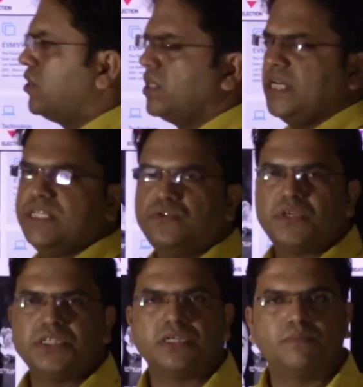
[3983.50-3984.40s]
voter
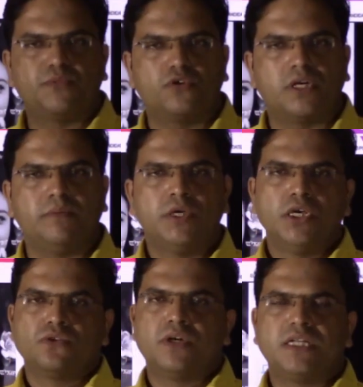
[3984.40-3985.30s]
education program,
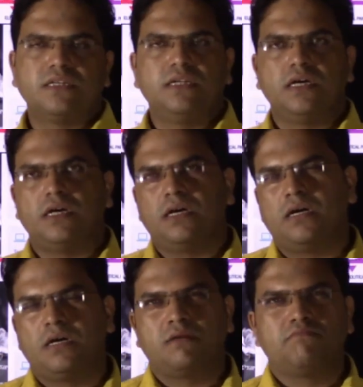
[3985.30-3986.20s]
so at
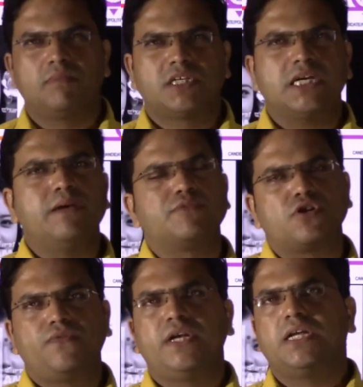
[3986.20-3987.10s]
uh,
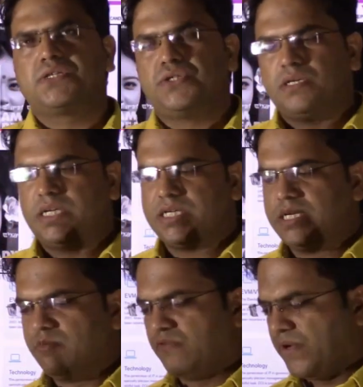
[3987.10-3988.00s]
times of election, at
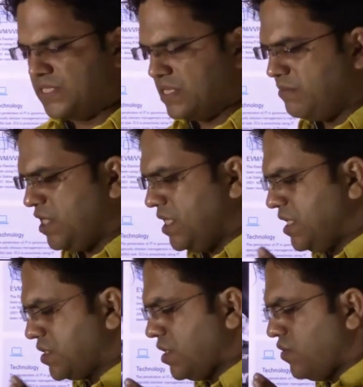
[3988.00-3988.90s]
time of assembly
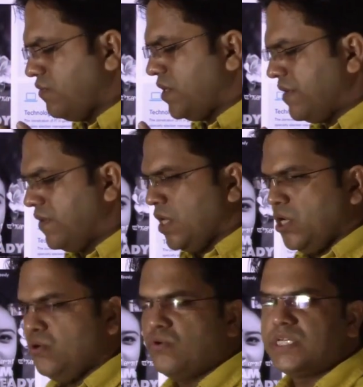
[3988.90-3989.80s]
election, you would have
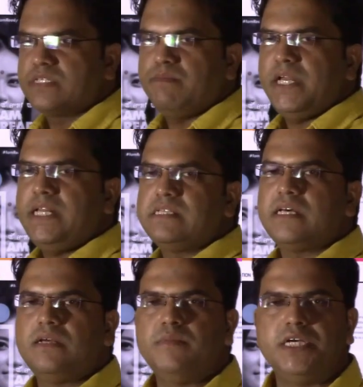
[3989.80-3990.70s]
noticed many
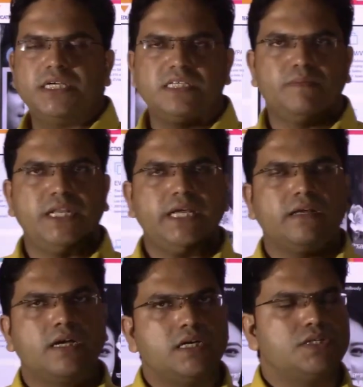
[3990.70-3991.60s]
celebrities, many
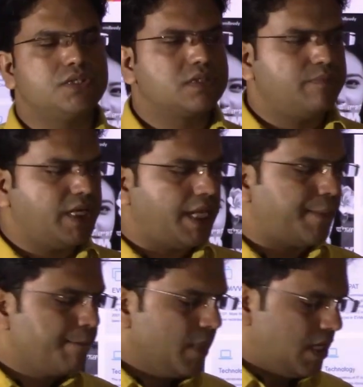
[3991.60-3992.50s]
cricketers, many
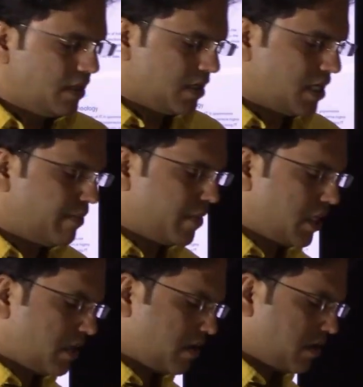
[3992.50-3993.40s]
uh,
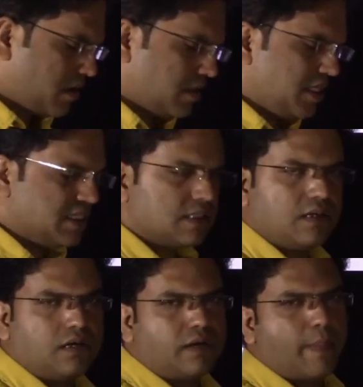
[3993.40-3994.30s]
uh, these
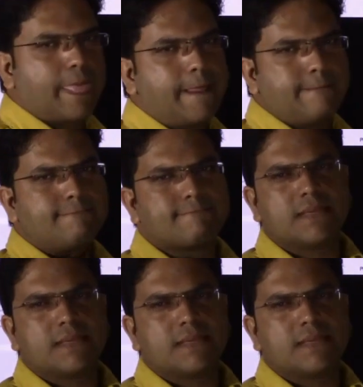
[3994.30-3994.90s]
uh, um,